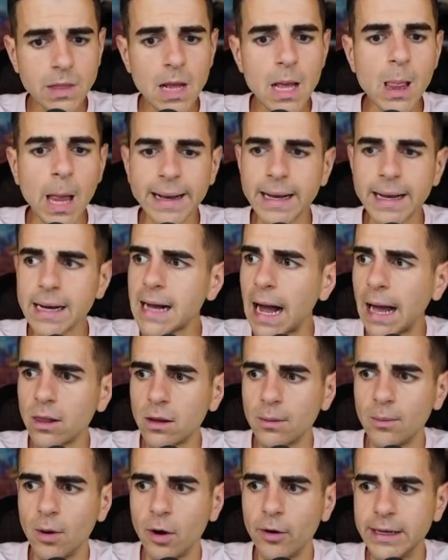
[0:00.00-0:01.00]
like a
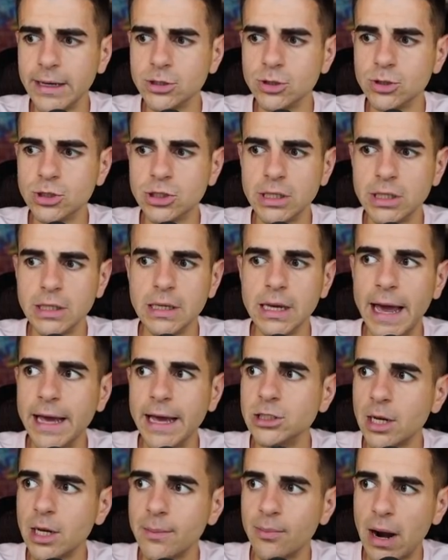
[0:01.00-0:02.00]
Kyler Murray, as you see
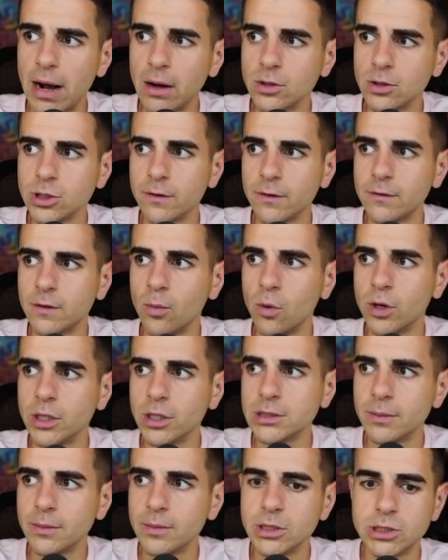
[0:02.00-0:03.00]
A.J. Brown goes off the board
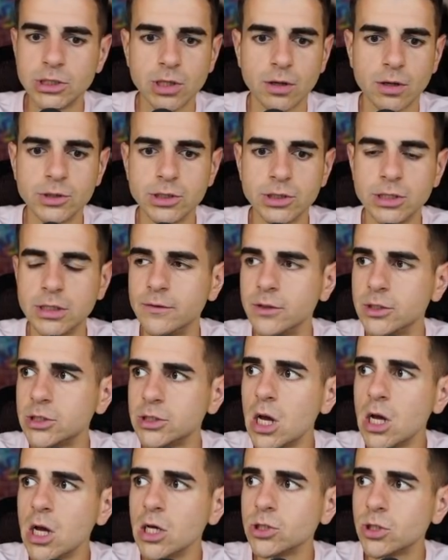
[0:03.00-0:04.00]
and some of these stud receivers
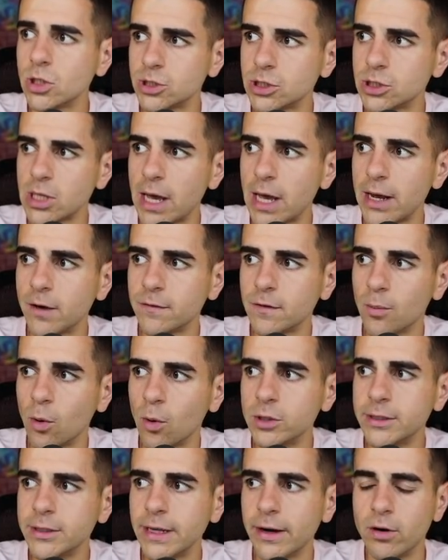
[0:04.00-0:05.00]
start to slide off the
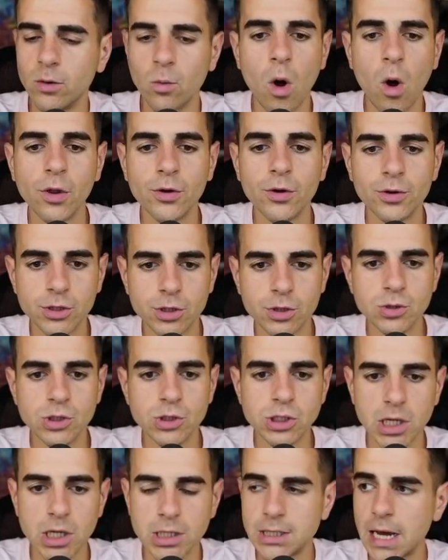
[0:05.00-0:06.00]
board. Darren Waller, the two
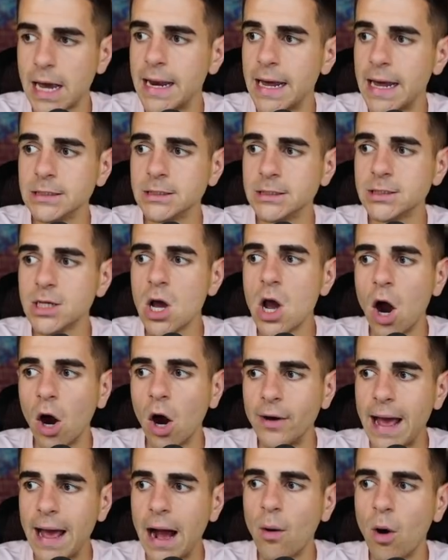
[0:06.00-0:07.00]
stud tight ends,
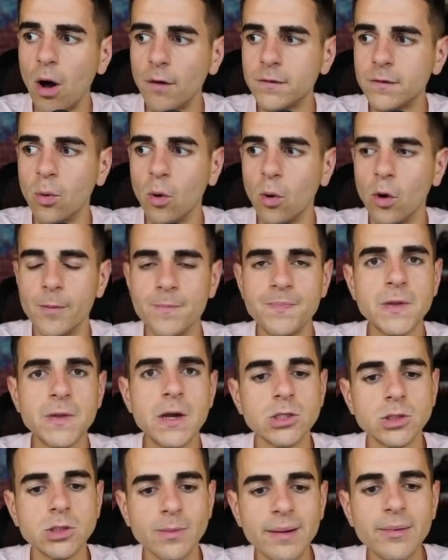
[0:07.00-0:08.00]
are now off the board.
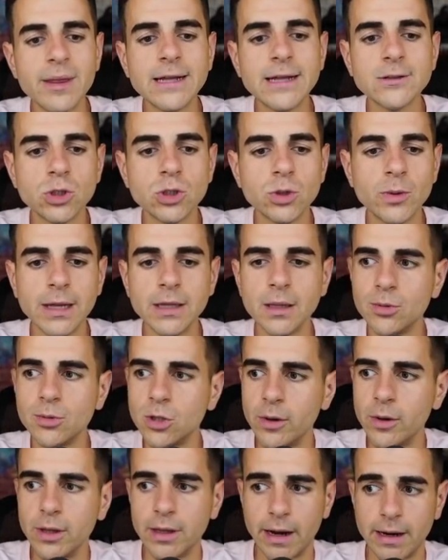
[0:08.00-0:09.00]
So maybe that's what you end up
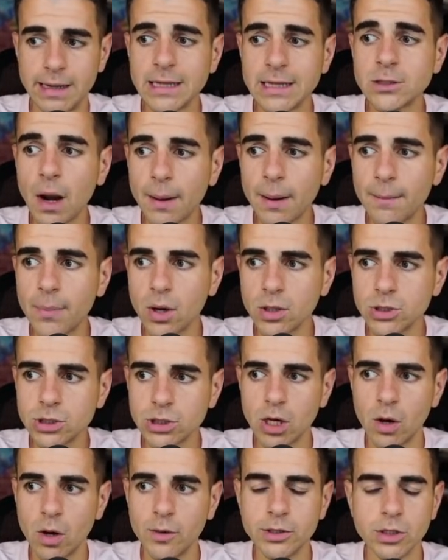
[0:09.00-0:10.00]
doing there. And that's what I'm
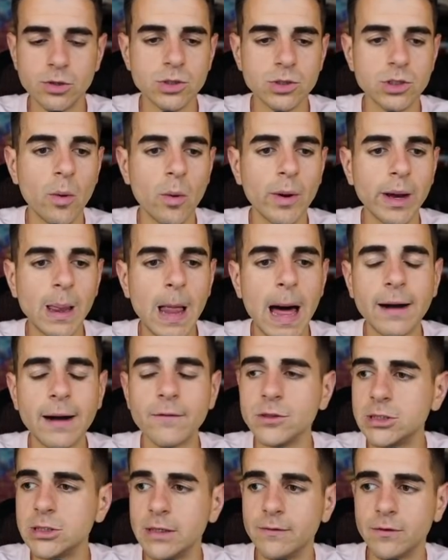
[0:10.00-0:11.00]
personally going to do is go with a lot of
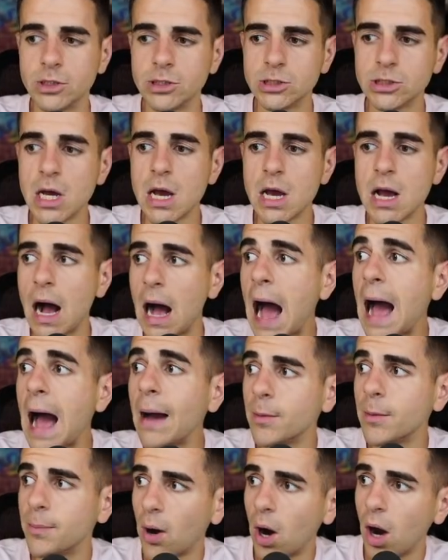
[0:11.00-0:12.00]
receivers. I
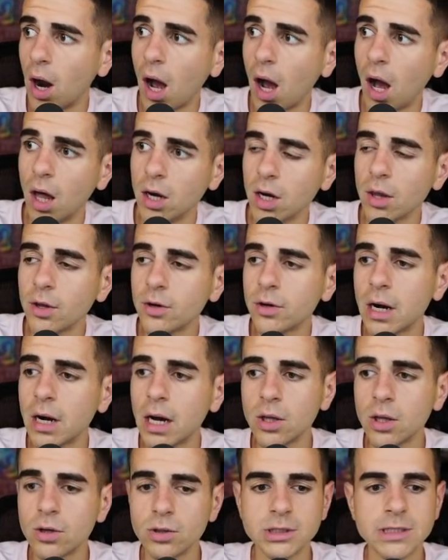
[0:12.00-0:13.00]
would another
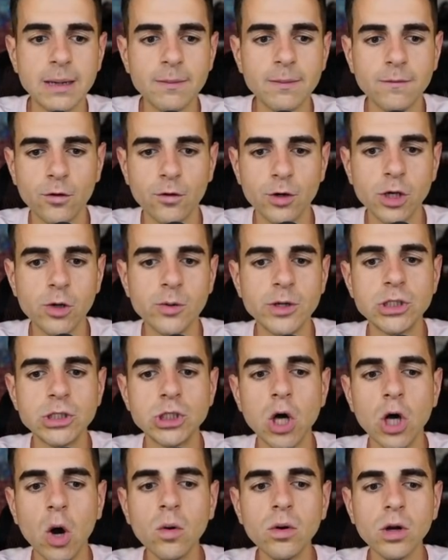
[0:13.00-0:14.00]
little tip for you is
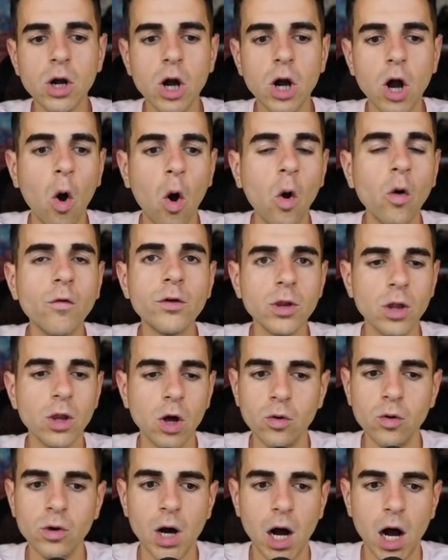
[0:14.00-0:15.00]
don't
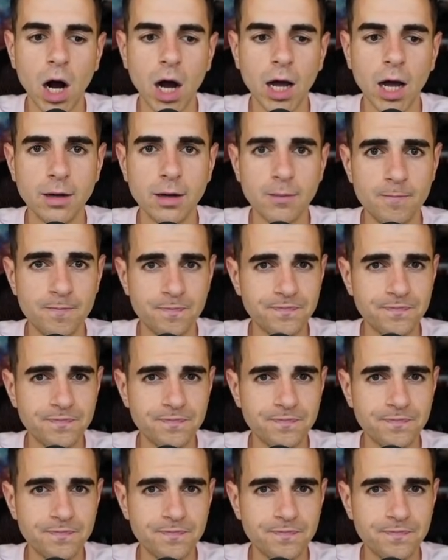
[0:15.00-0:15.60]
overload on